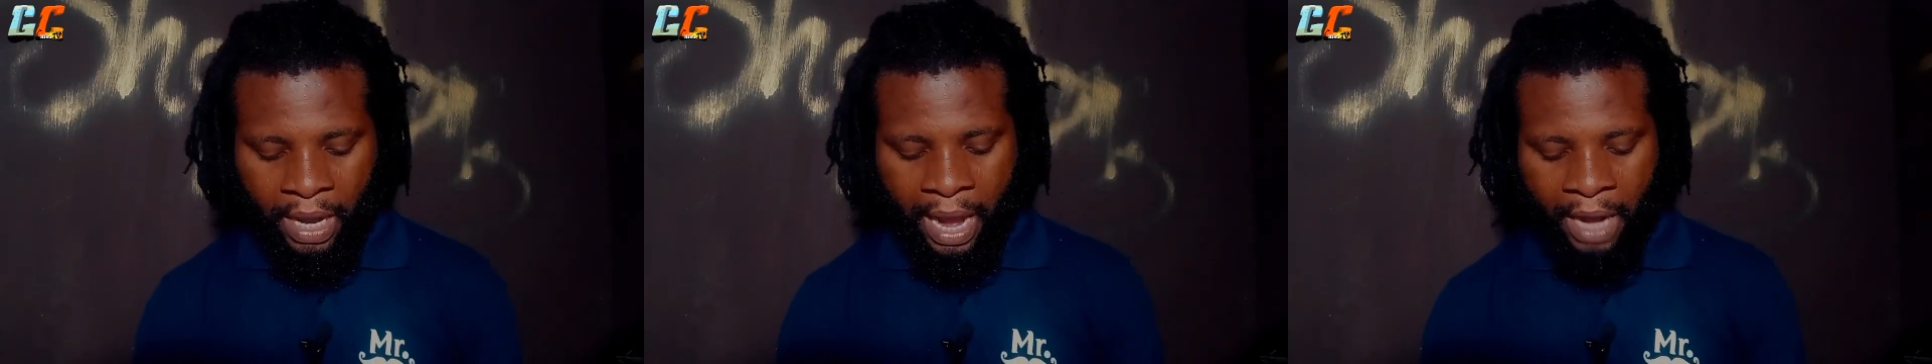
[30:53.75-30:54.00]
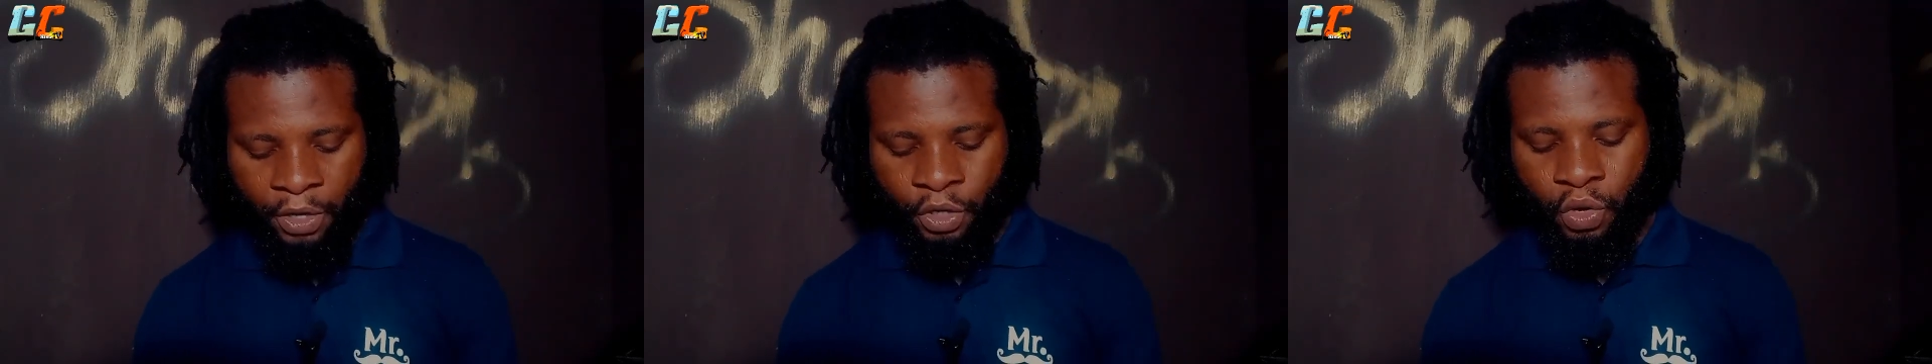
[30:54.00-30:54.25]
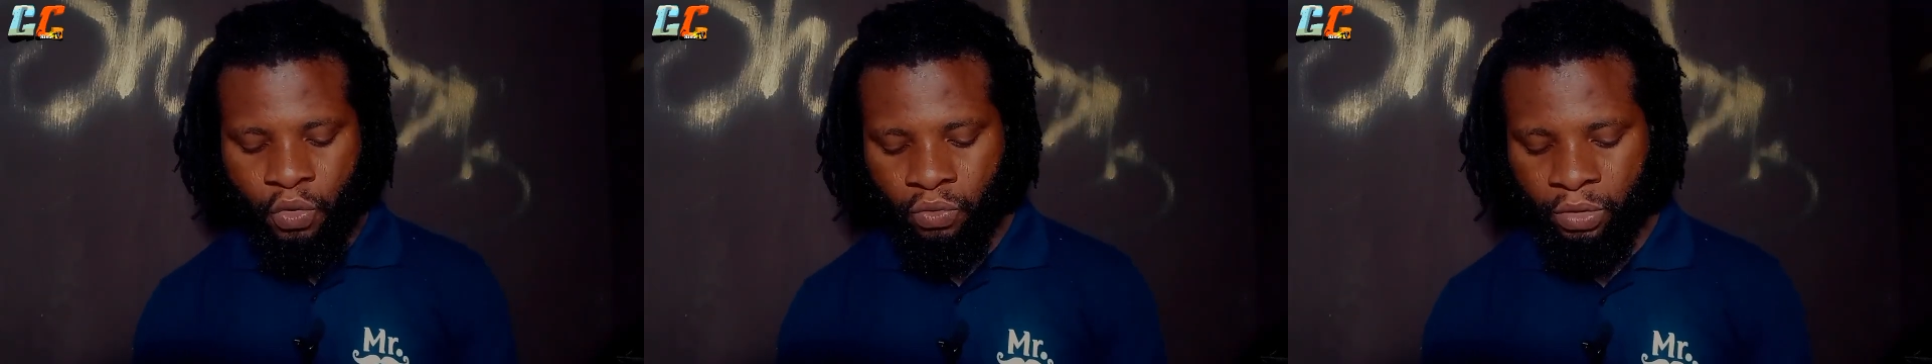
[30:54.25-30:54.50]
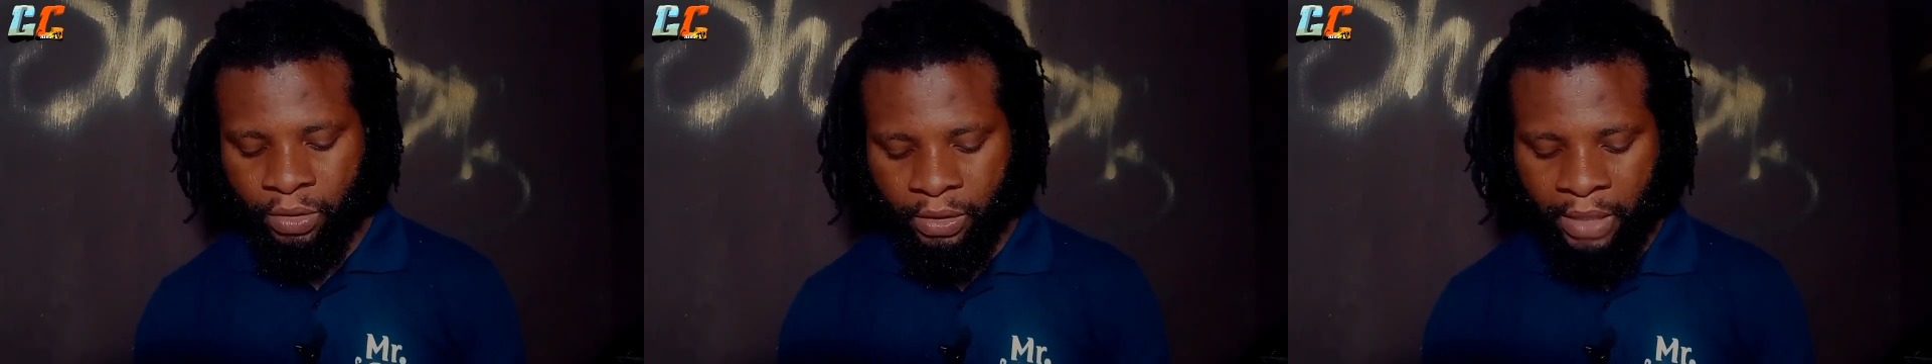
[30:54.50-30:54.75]
And
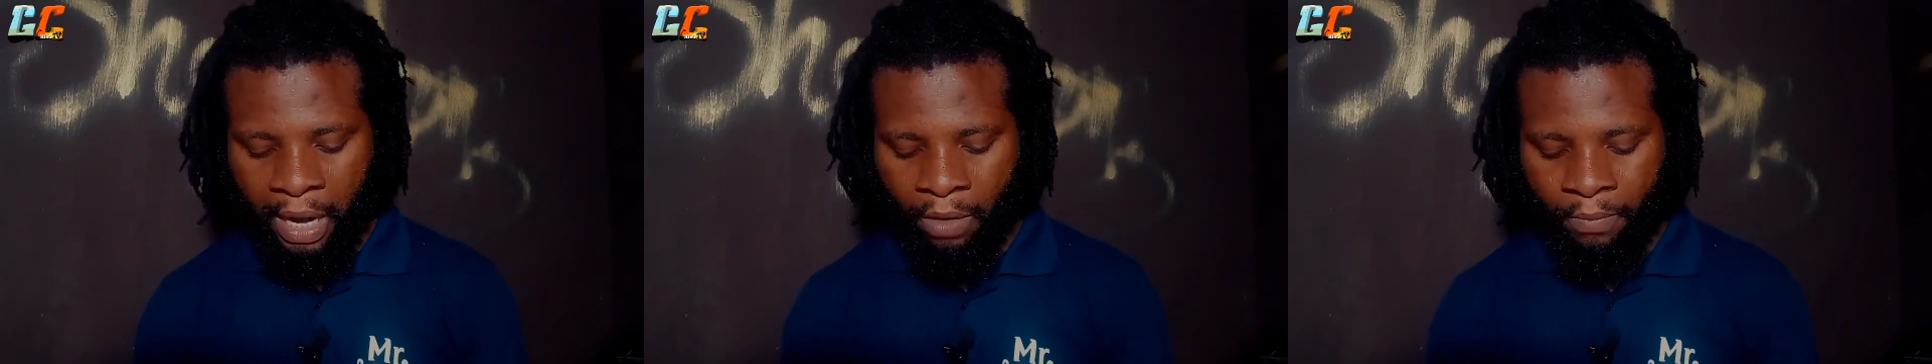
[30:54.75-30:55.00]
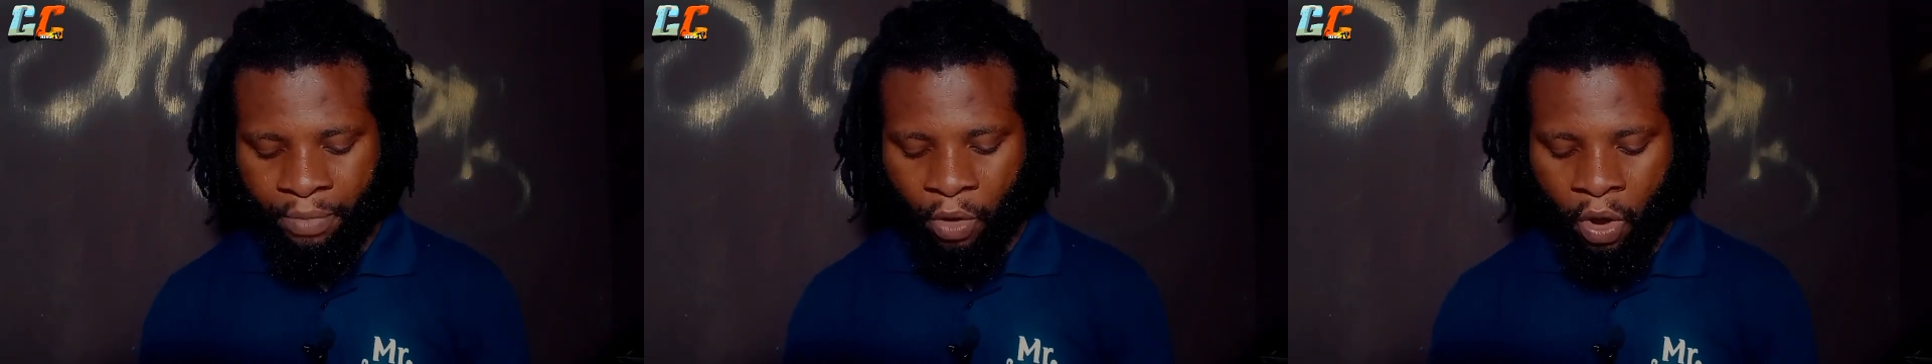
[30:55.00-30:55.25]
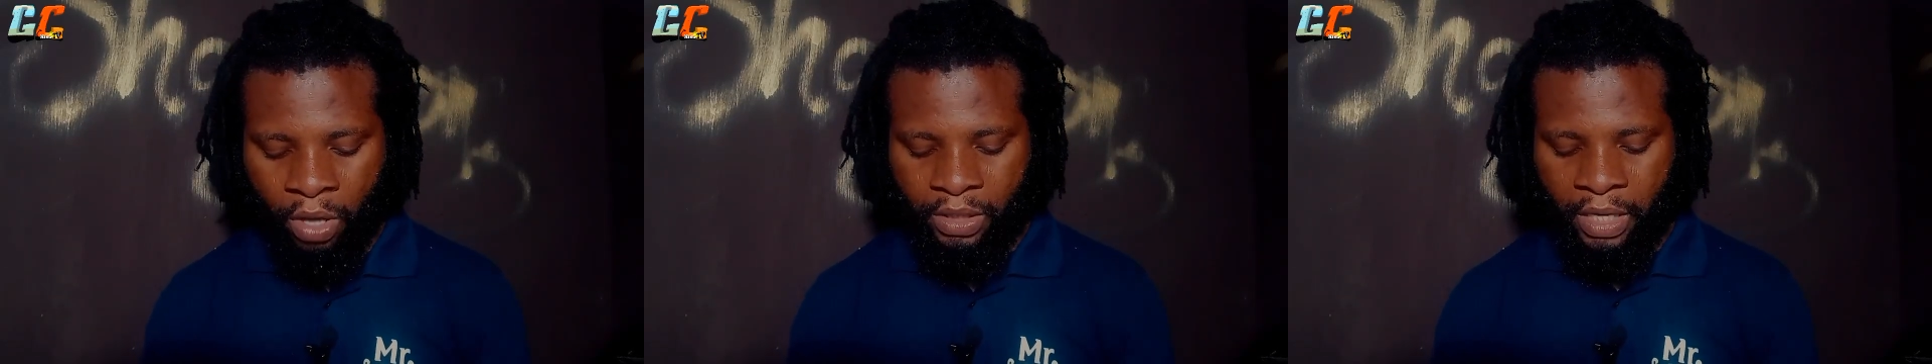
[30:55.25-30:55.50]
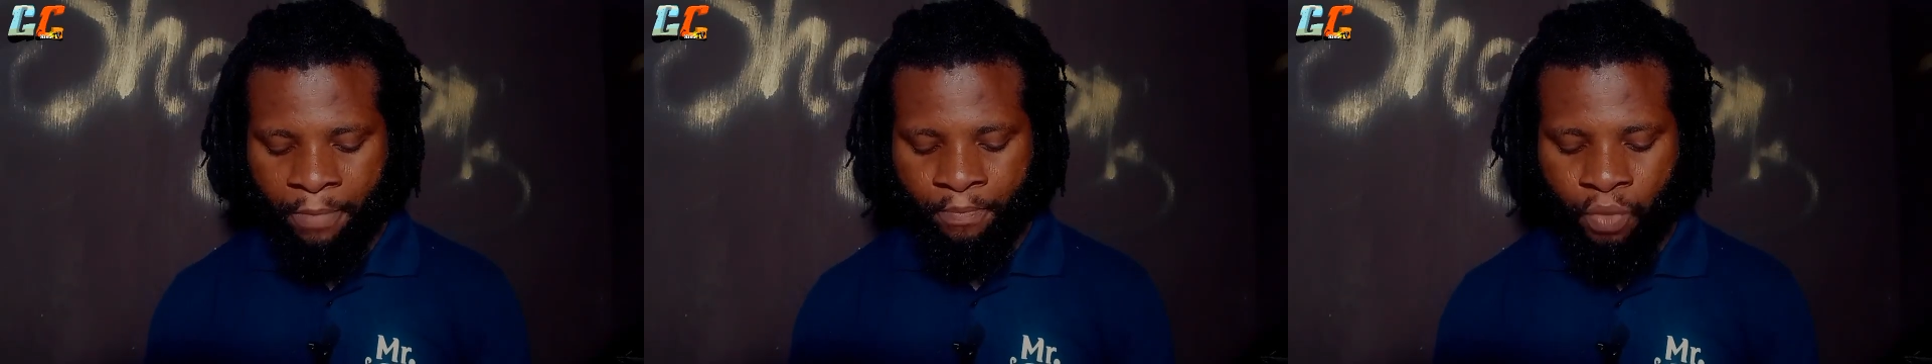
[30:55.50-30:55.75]
you shall
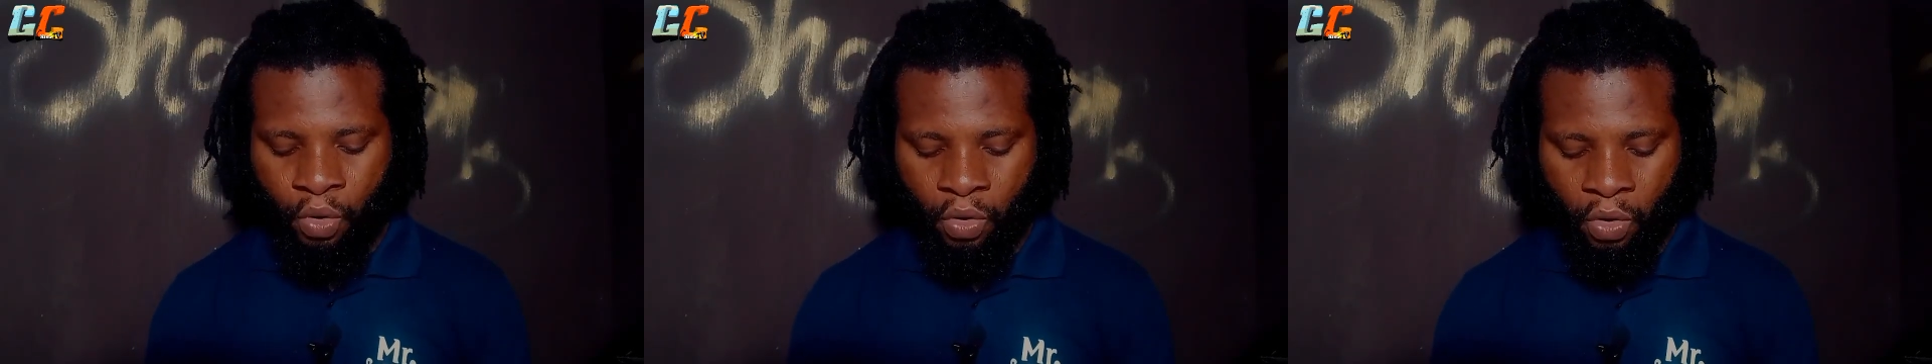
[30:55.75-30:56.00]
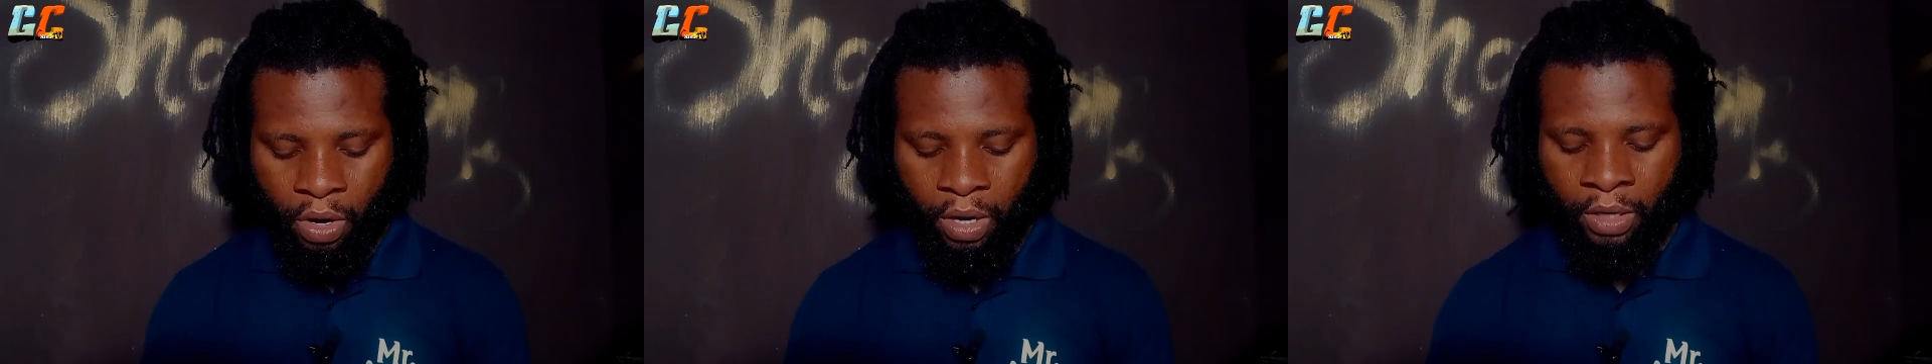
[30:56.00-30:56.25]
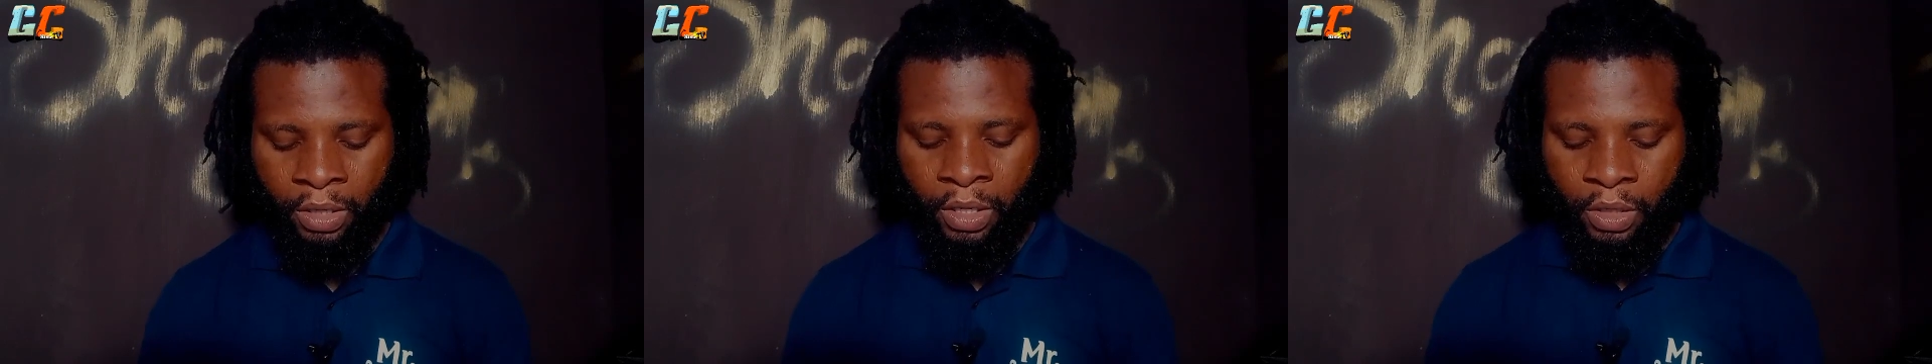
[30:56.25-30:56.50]
cause a bullock